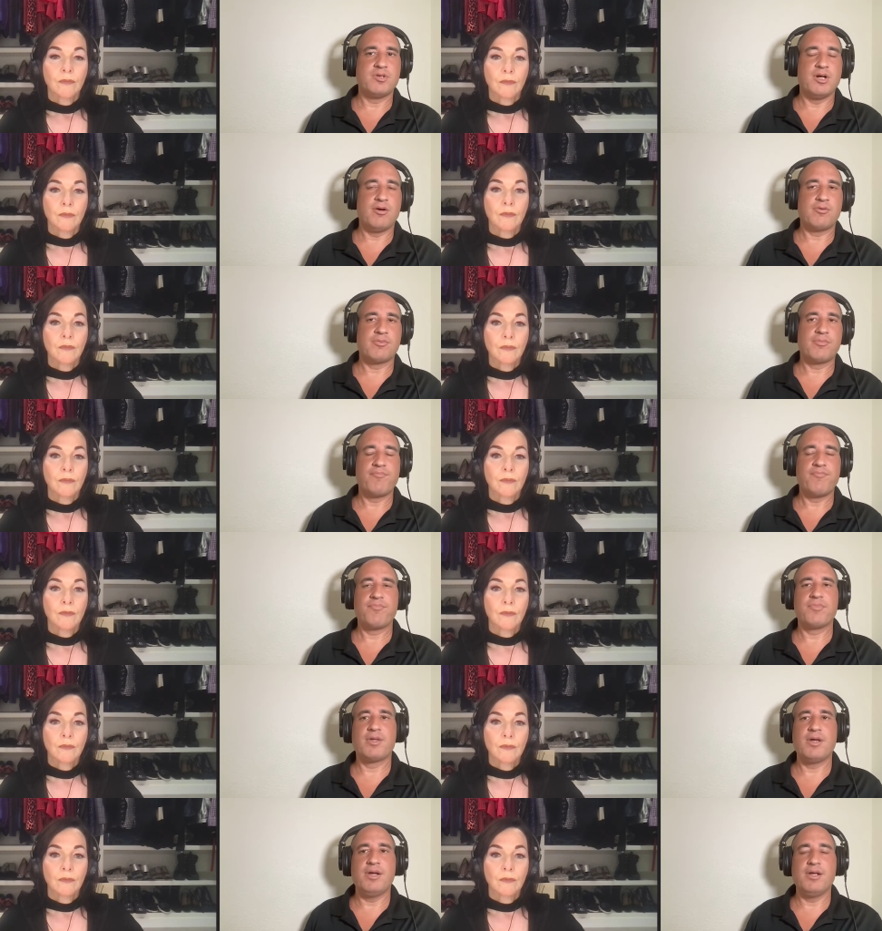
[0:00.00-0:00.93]
Speaker 1: know,
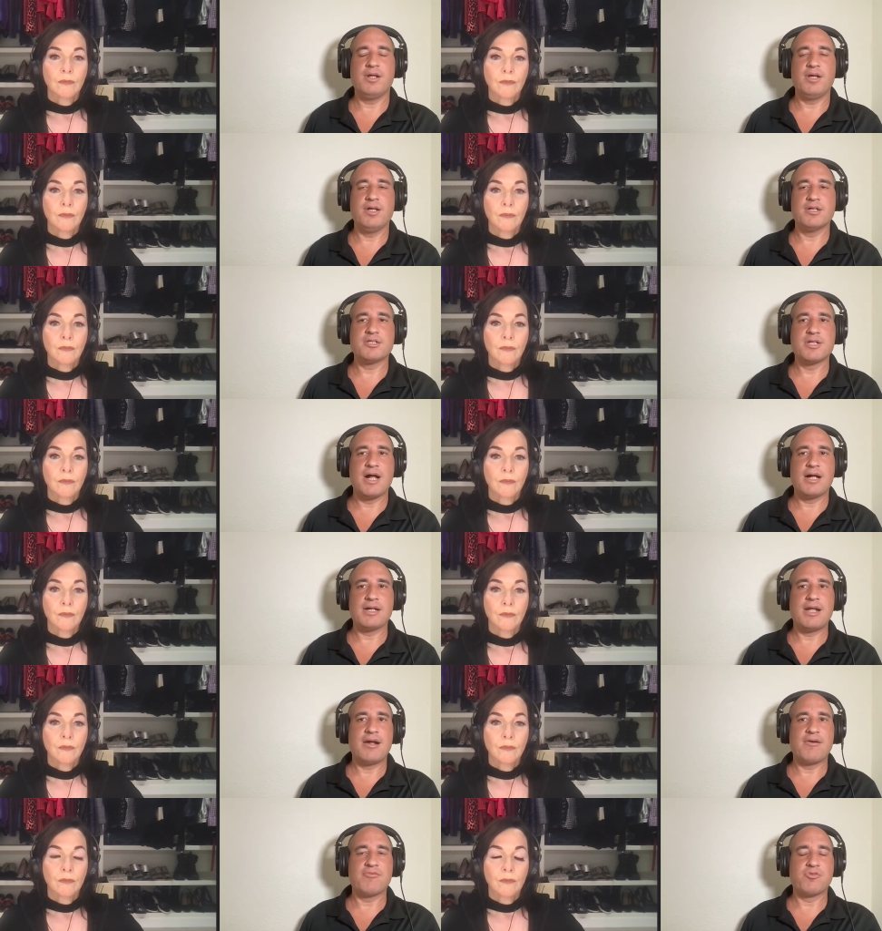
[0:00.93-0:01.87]
it, it's not
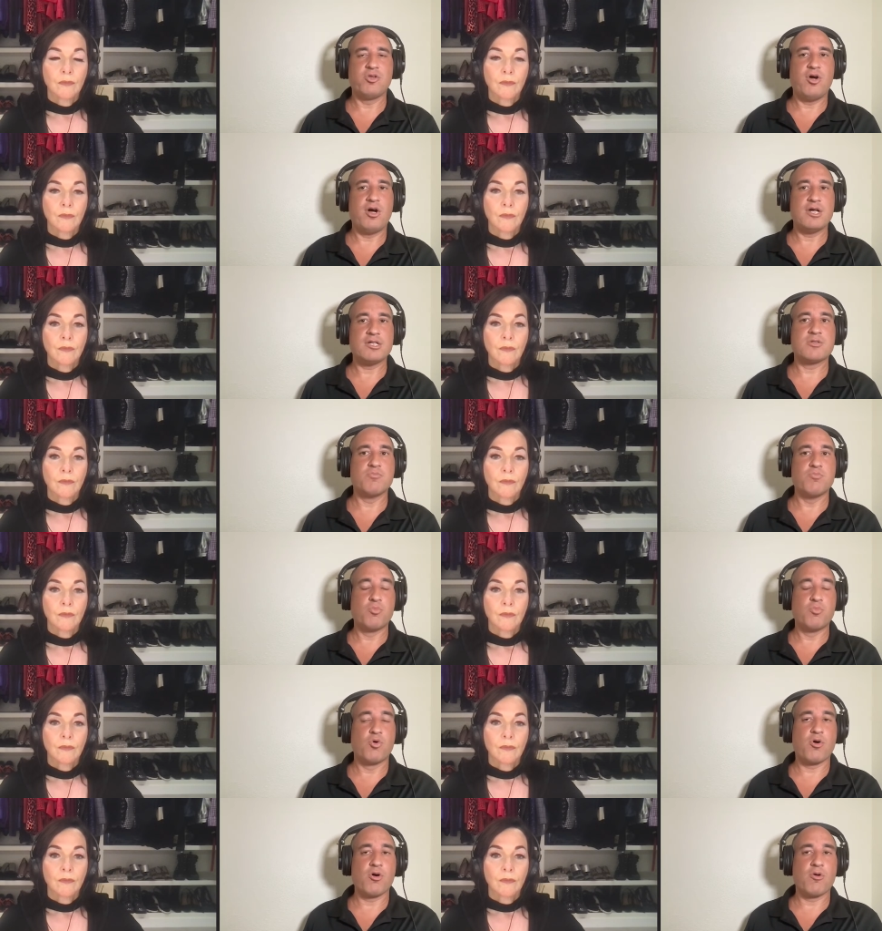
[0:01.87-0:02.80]
that I've lost more